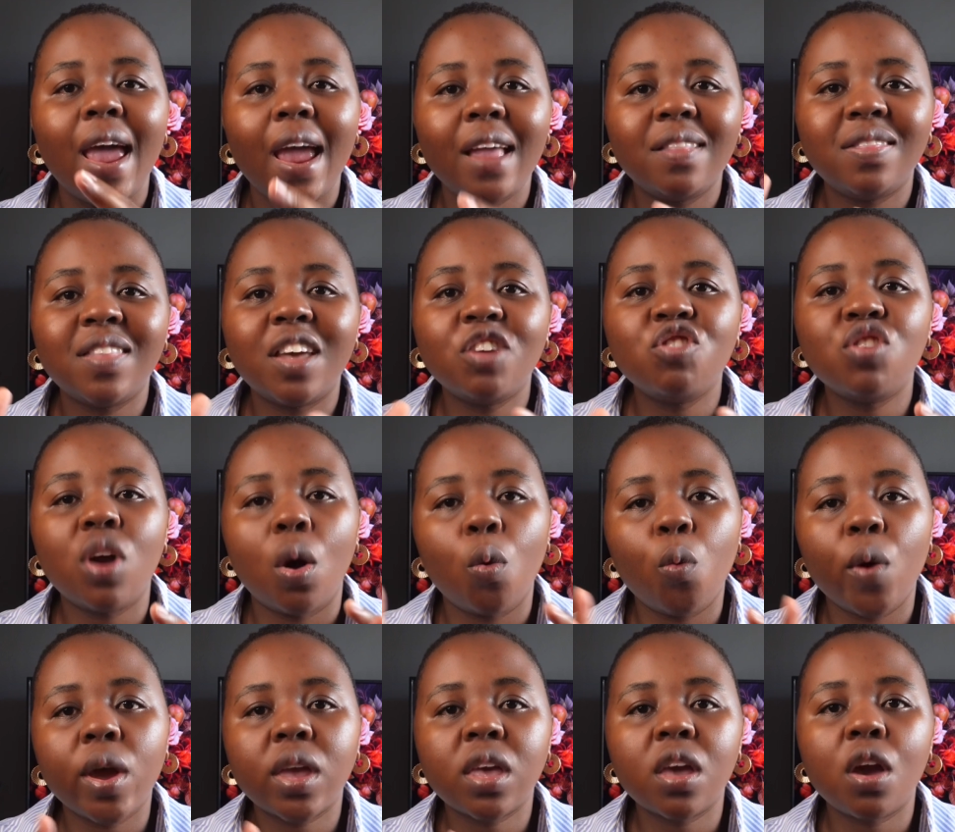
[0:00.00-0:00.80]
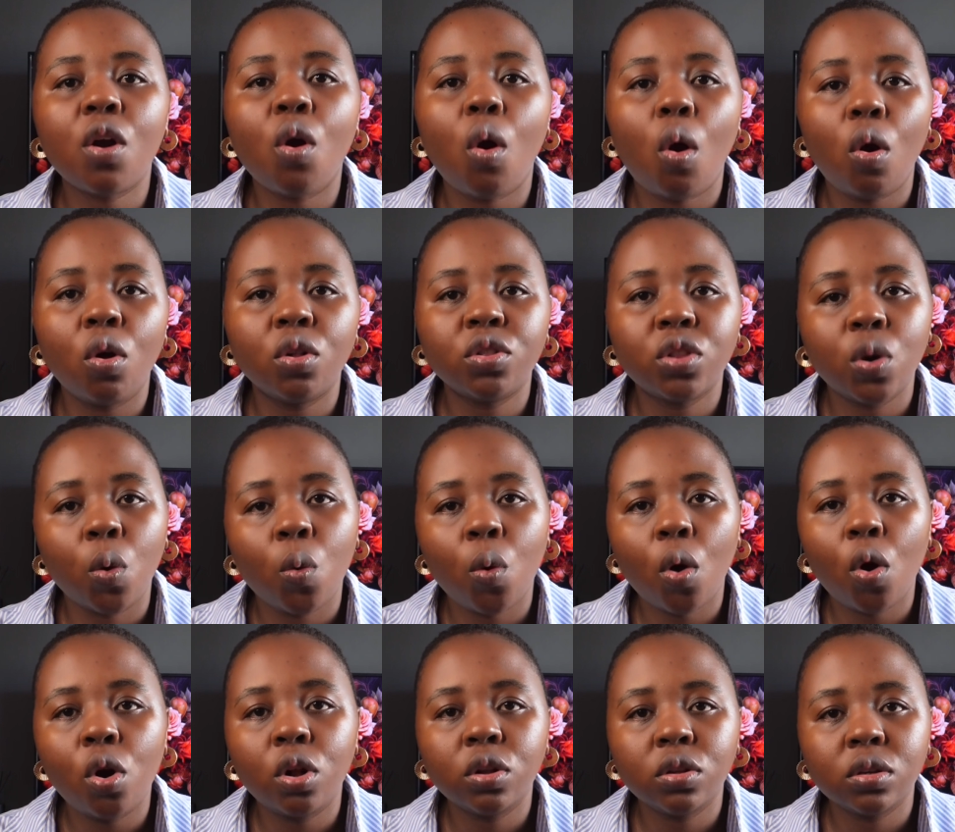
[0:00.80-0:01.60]
and then you're working
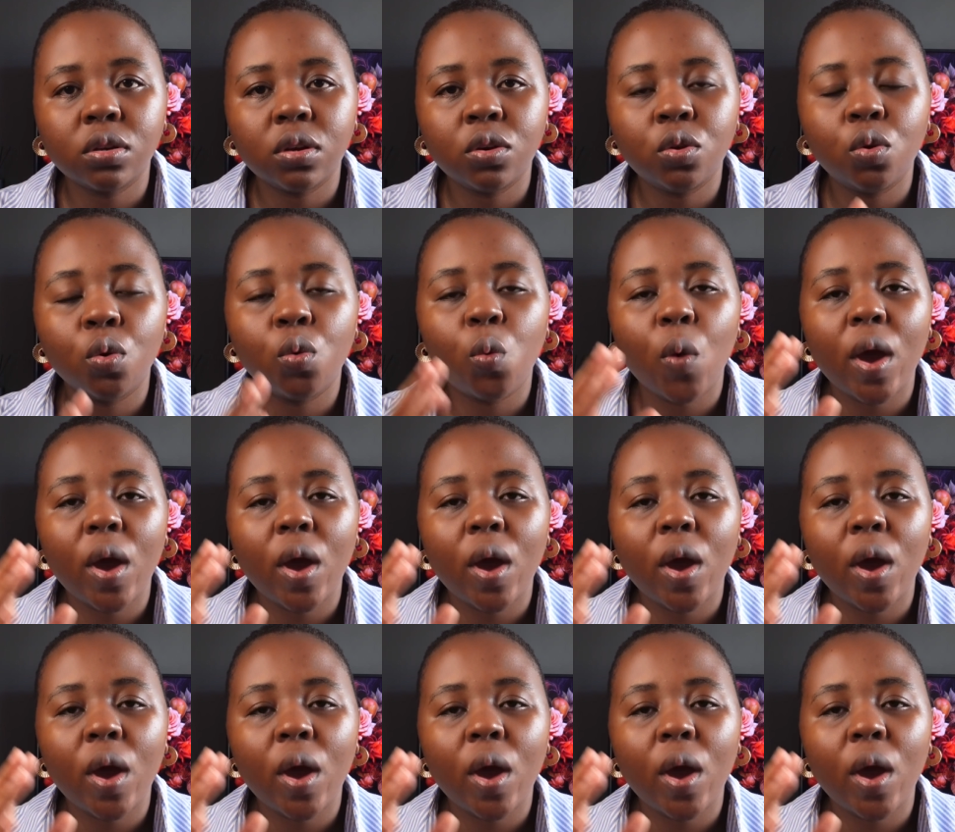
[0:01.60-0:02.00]
you're